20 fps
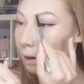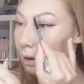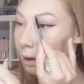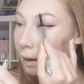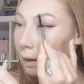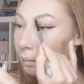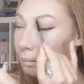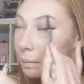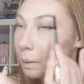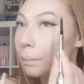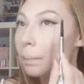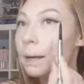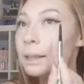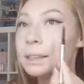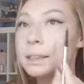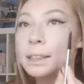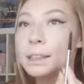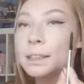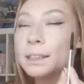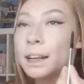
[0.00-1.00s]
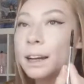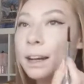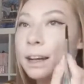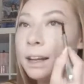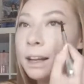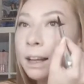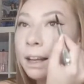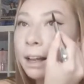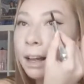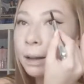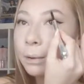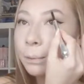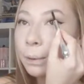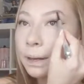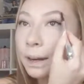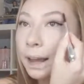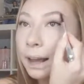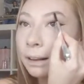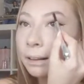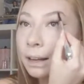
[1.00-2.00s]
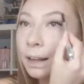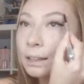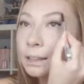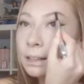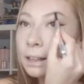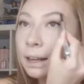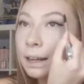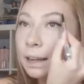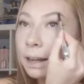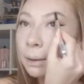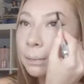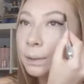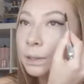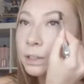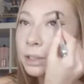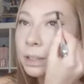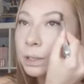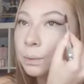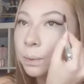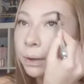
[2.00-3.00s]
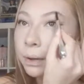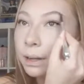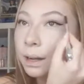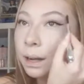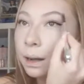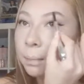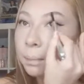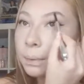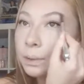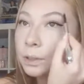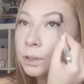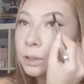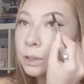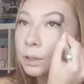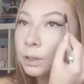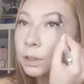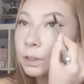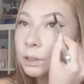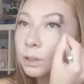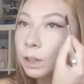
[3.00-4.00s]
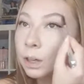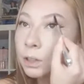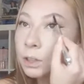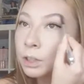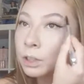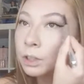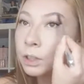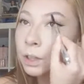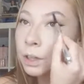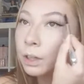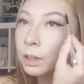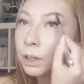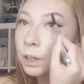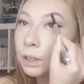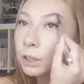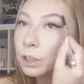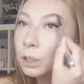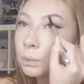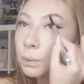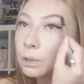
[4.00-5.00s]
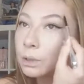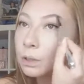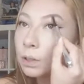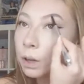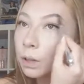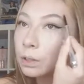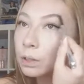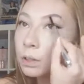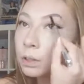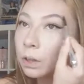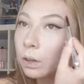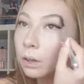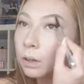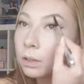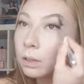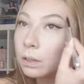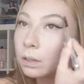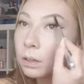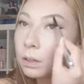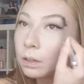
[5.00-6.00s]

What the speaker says: My sister went out last night and when she woke up to construction, she was not stoked.